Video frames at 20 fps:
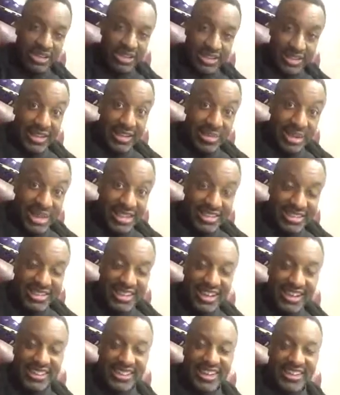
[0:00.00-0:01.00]
the limitless
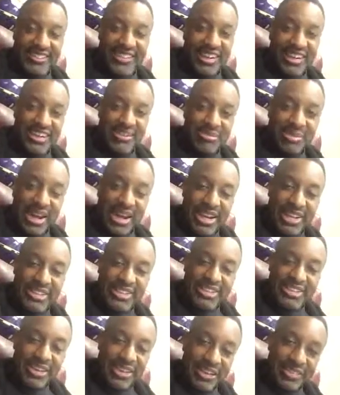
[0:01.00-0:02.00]
kite thing, right, the
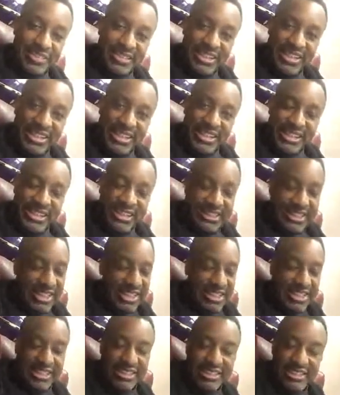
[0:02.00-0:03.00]
mind stuff, he
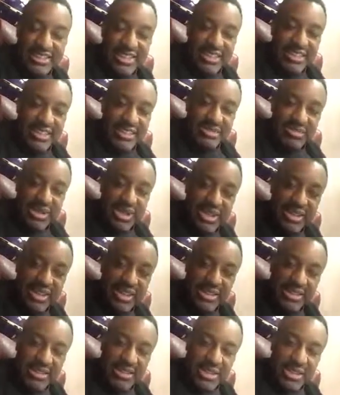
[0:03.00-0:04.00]
said it does just as many
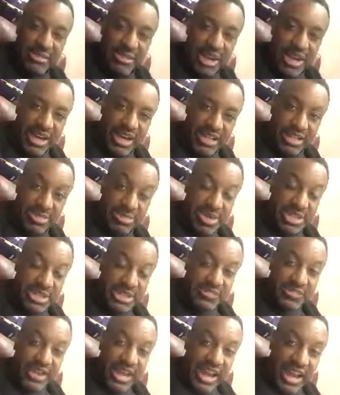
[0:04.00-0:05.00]
things to the body,
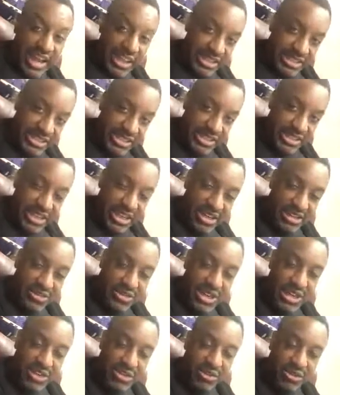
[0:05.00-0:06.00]
especially for athletes that are
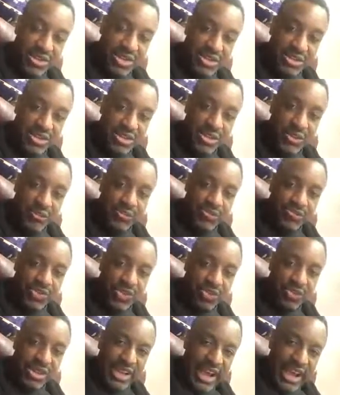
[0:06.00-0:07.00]
trying to increase
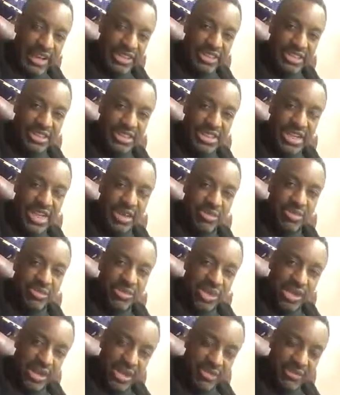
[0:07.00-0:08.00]
reaction time and
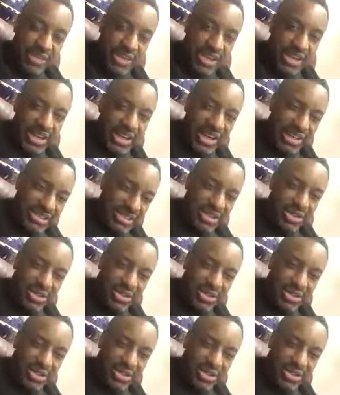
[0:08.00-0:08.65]
recovery, and it has